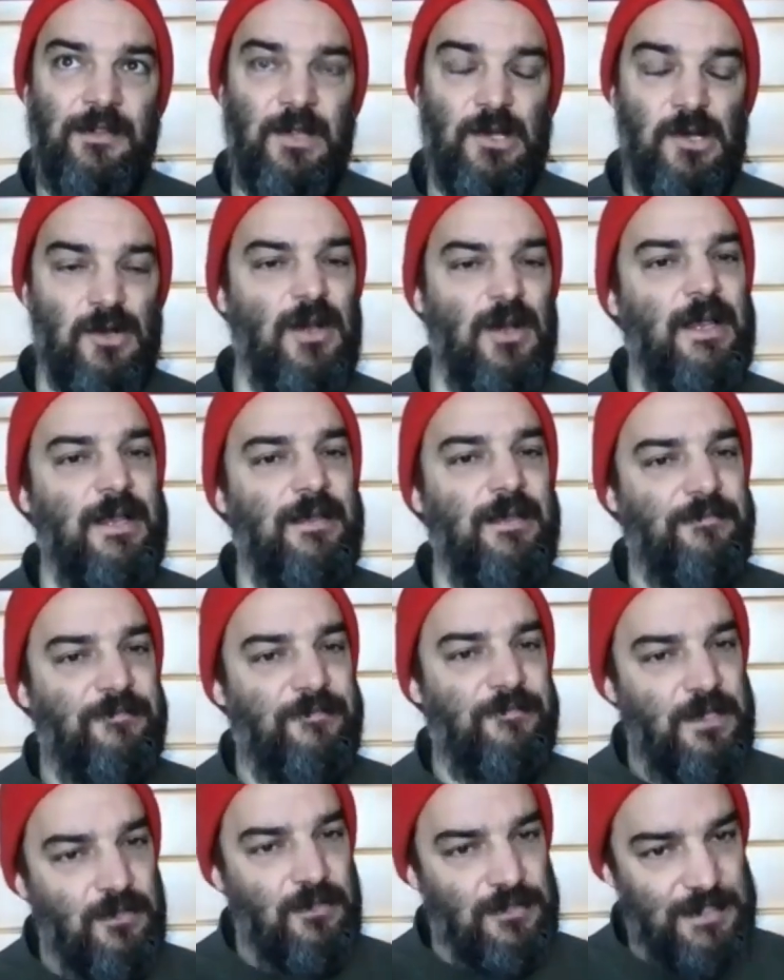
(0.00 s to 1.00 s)
There
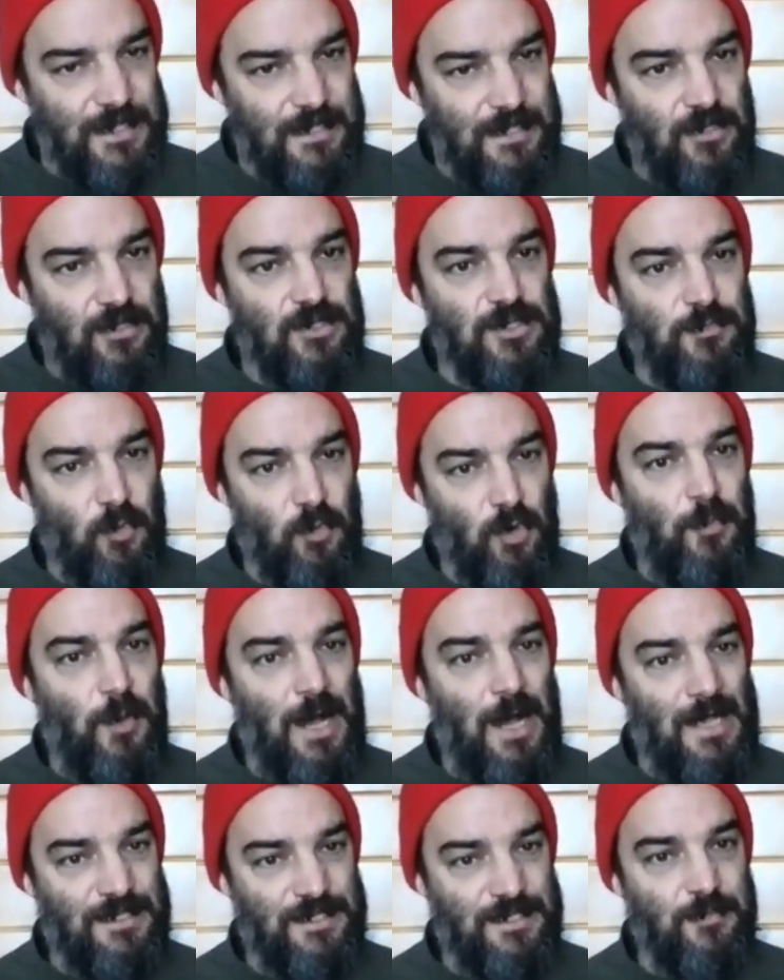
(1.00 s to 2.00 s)
feels like there's more
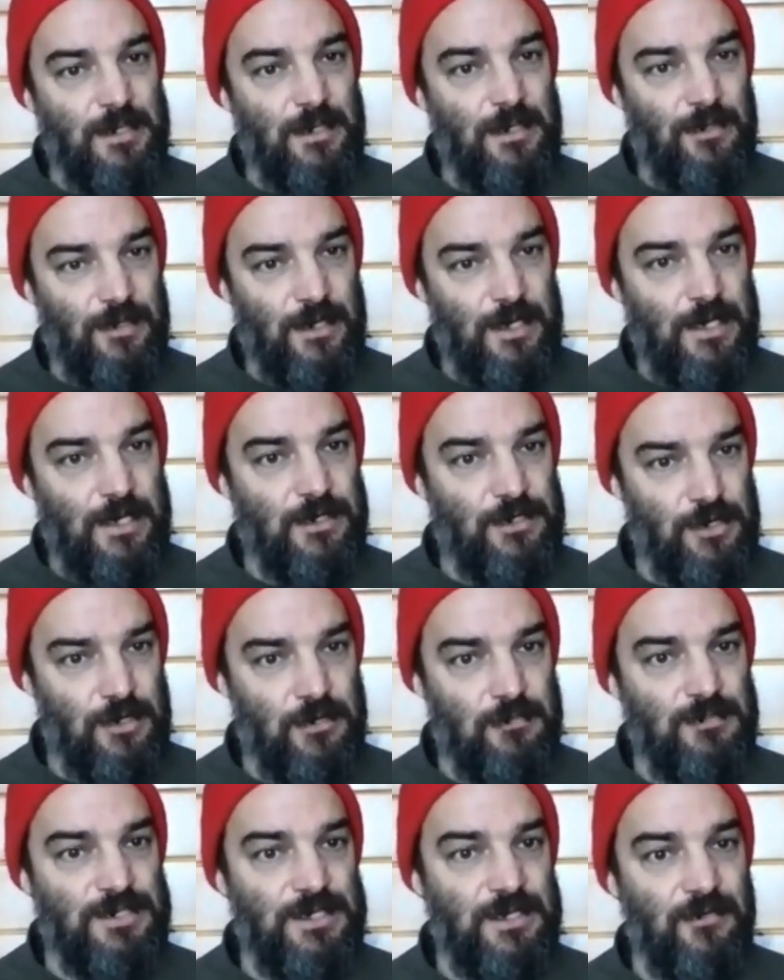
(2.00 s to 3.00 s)
possibility in
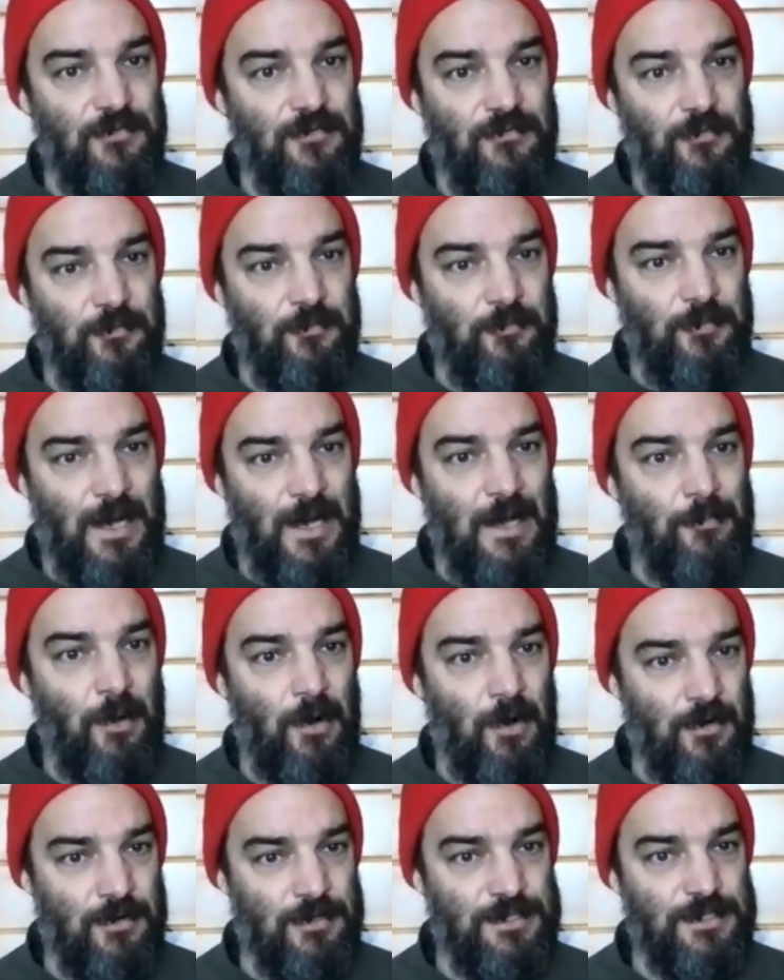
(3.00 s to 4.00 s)
terms of
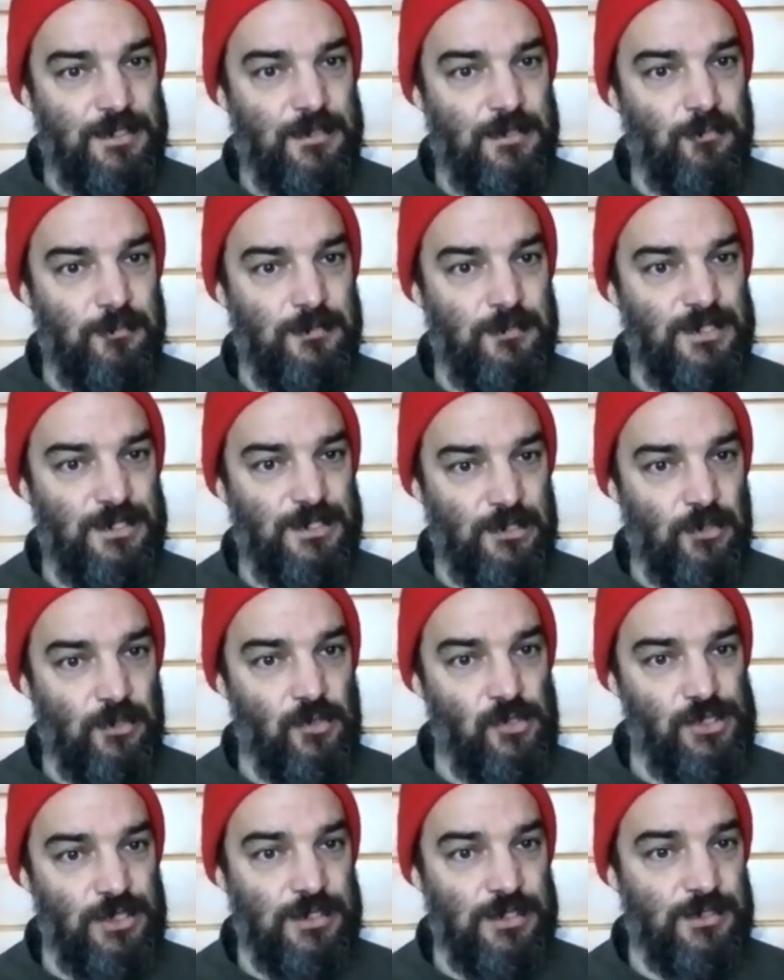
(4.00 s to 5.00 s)
bipartisan
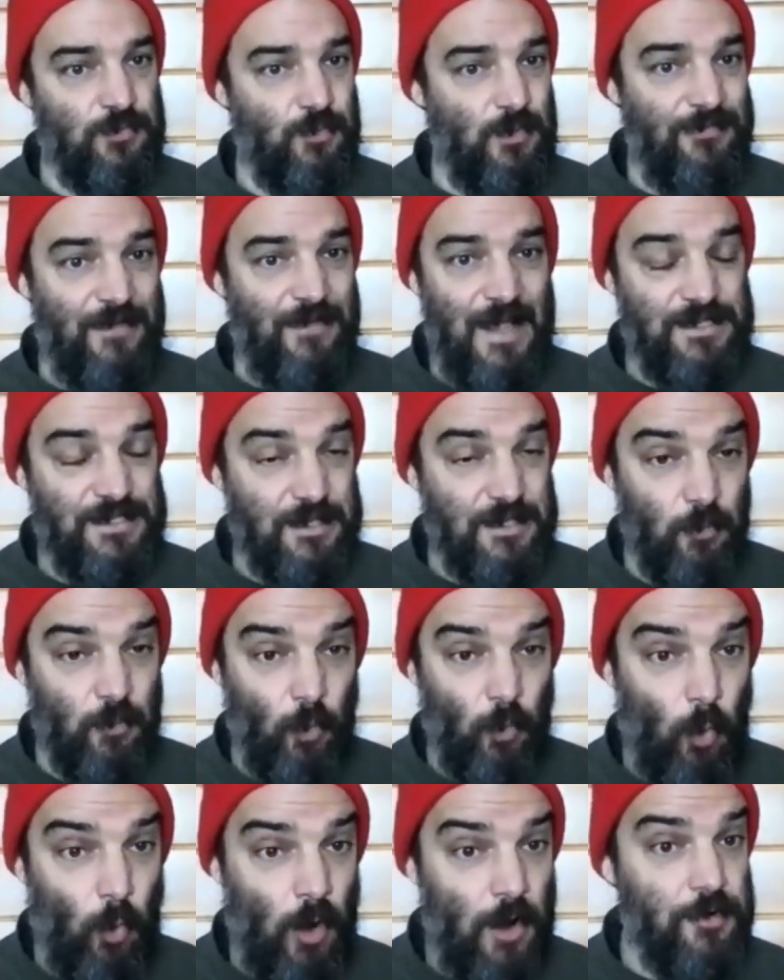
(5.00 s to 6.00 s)
solutions. We've had
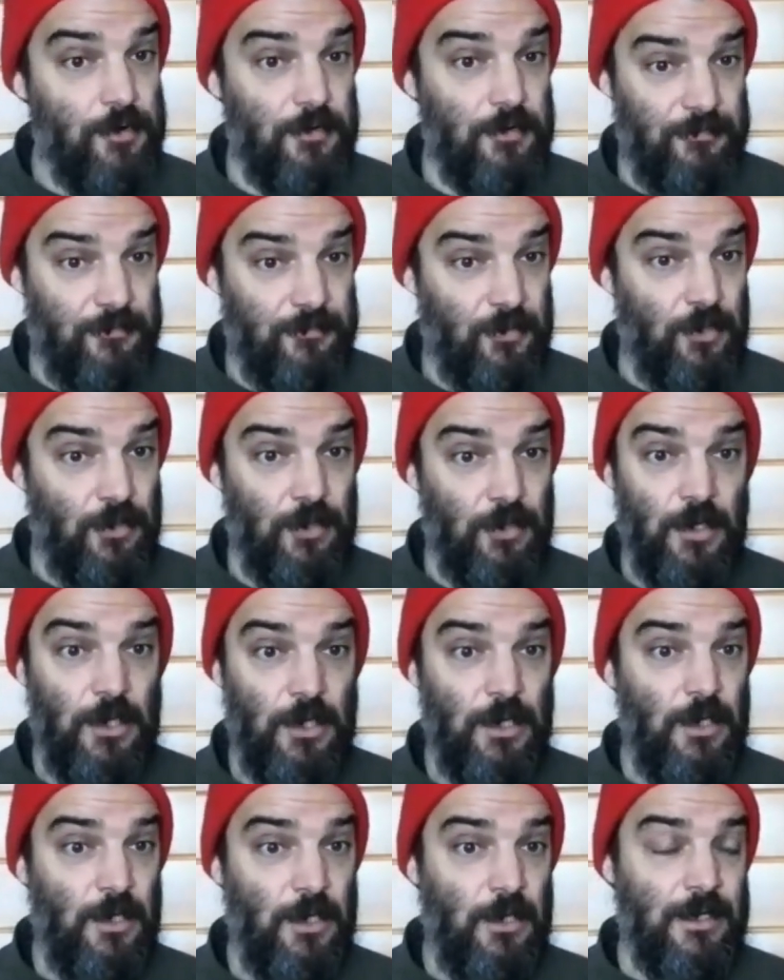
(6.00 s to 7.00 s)
some wonderful
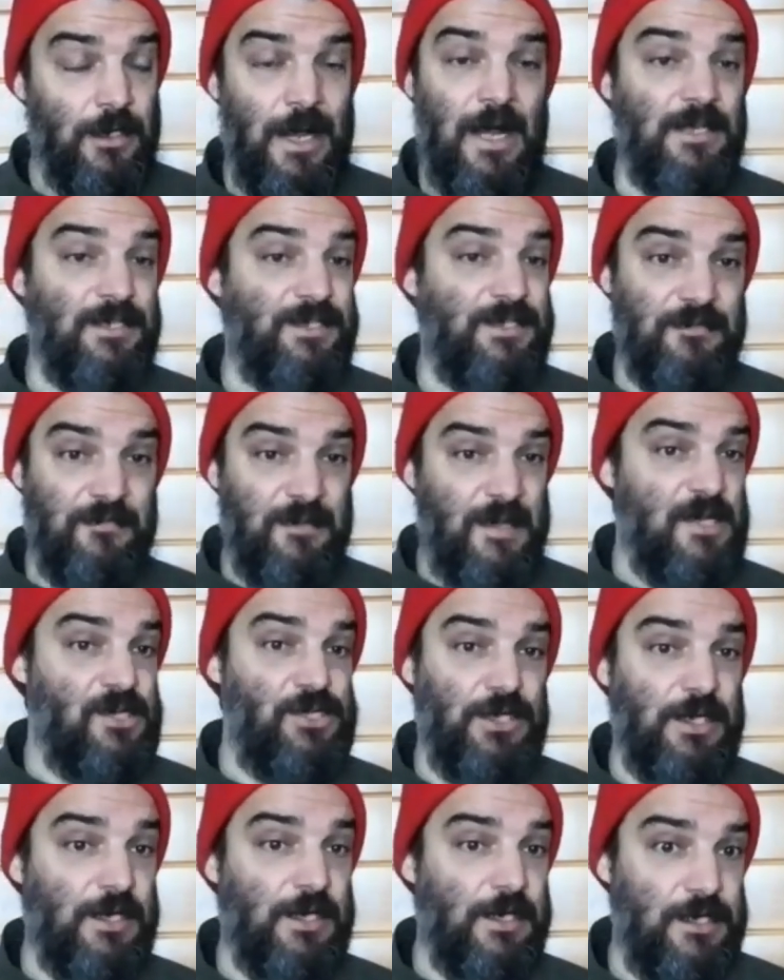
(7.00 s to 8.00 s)

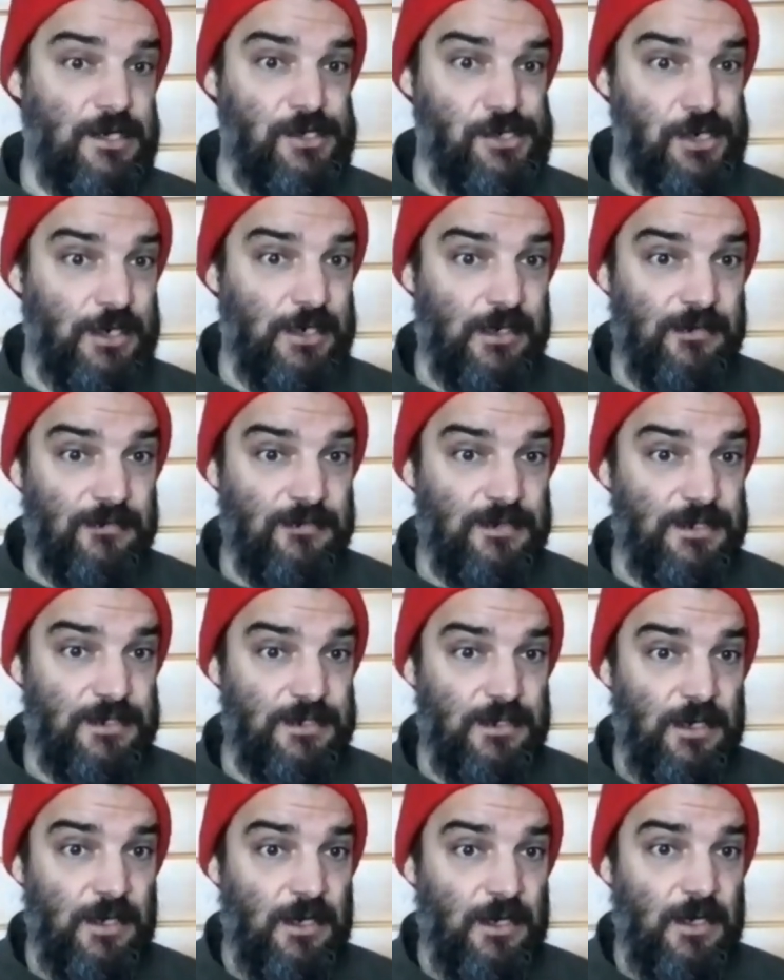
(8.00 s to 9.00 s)
conservation initiatives
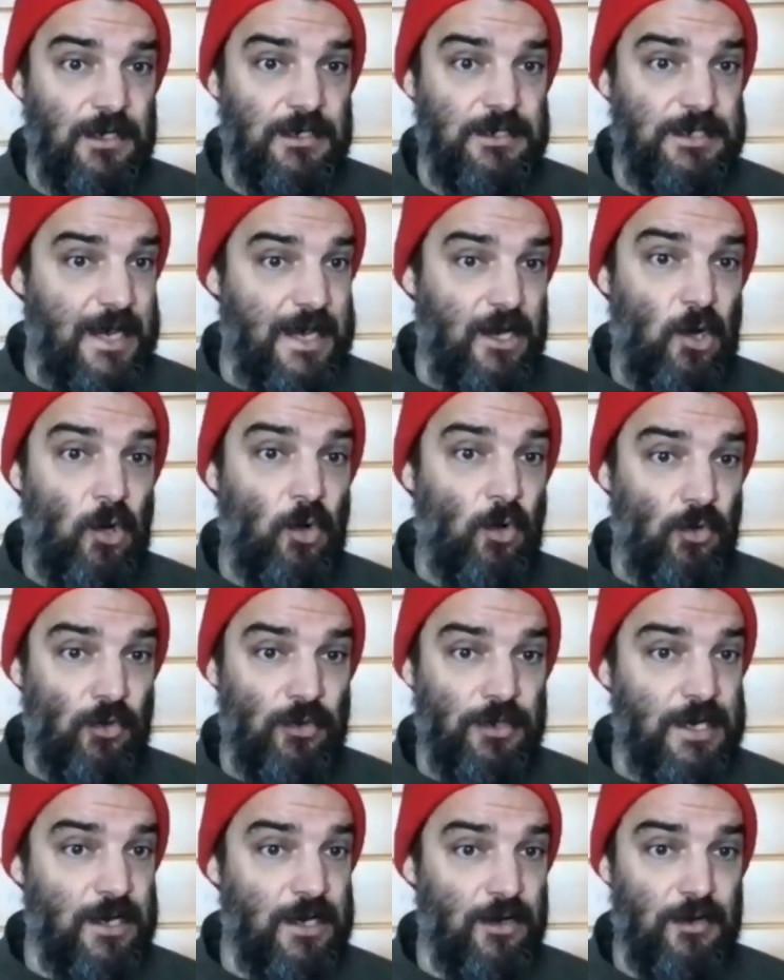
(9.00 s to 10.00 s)
take
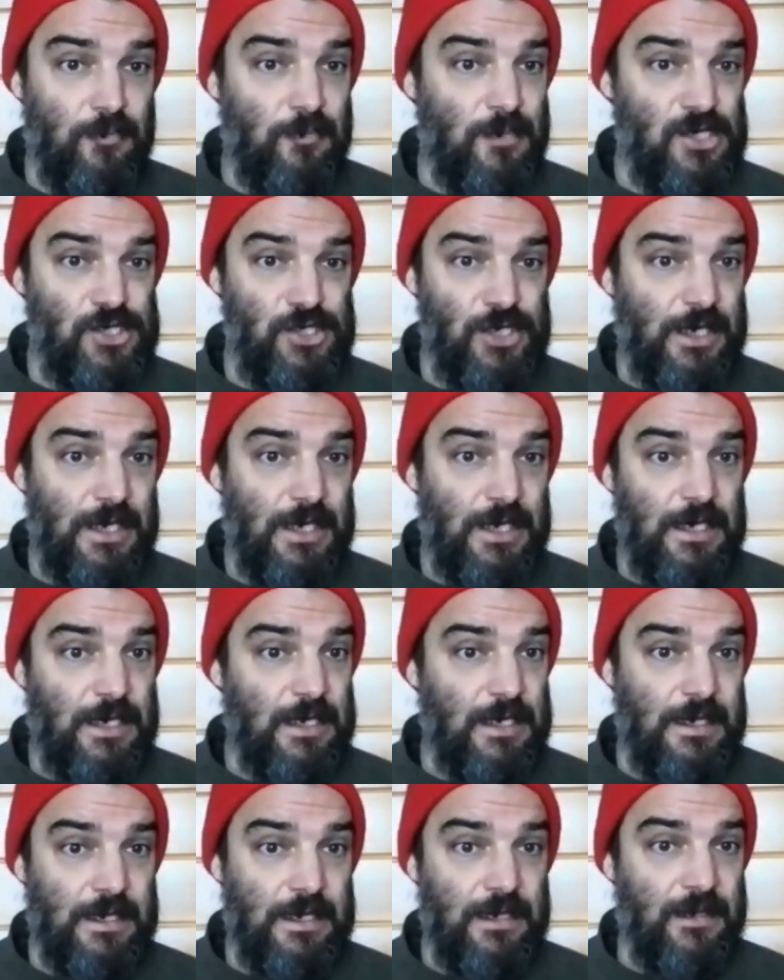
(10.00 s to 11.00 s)
hold here in
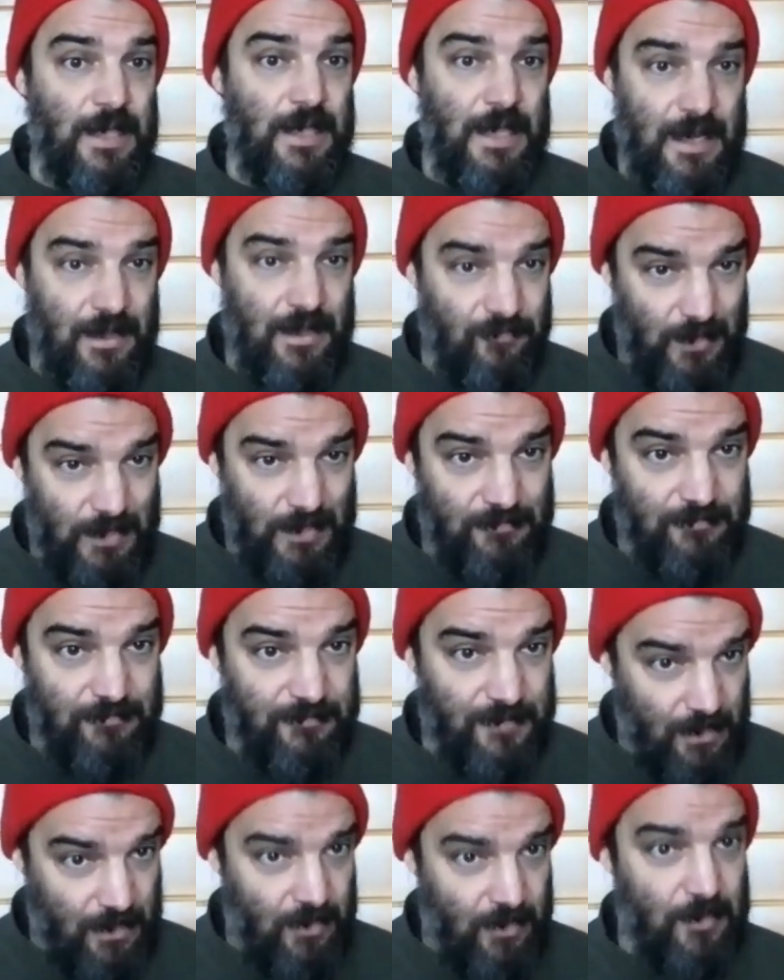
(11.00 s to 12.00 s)
Michigan that have been
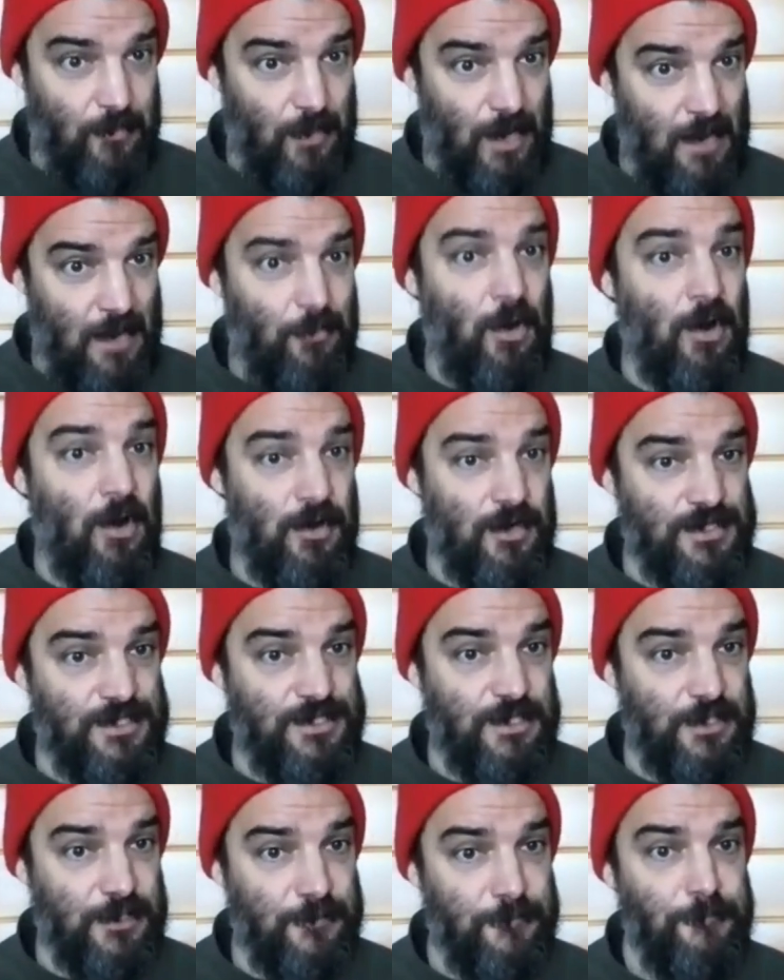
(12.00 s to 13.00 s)
very
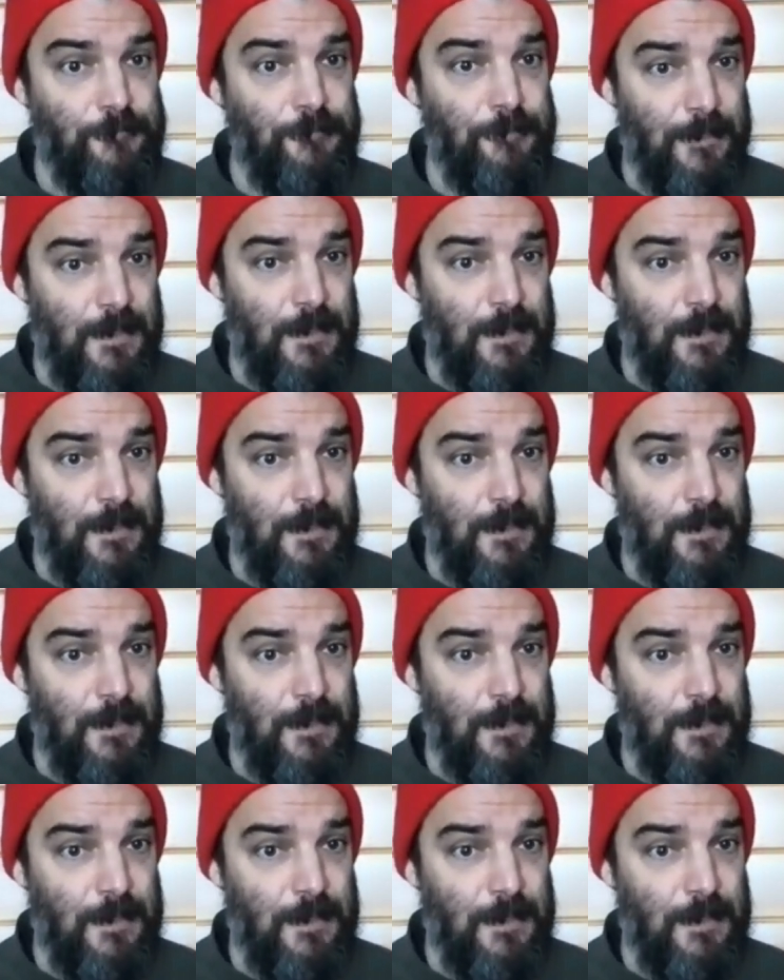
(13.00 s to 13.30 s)
bipartisan.